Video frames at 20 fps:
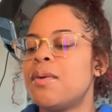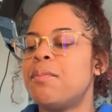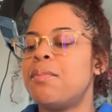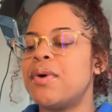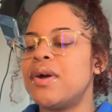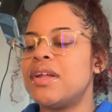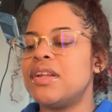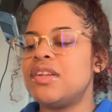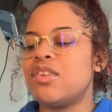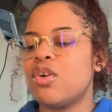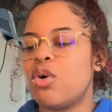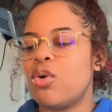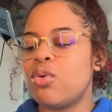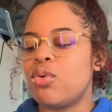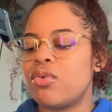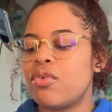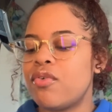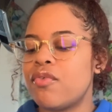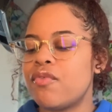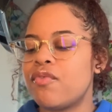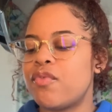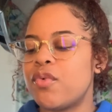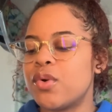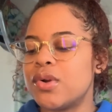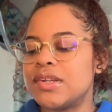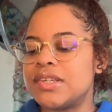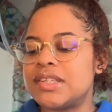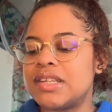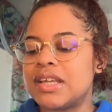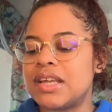But don't
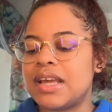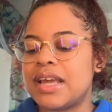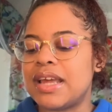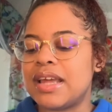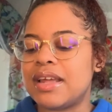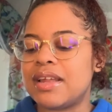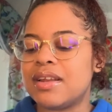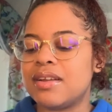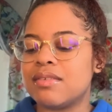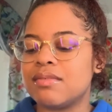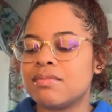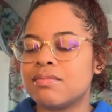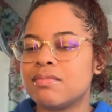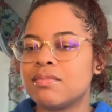force it and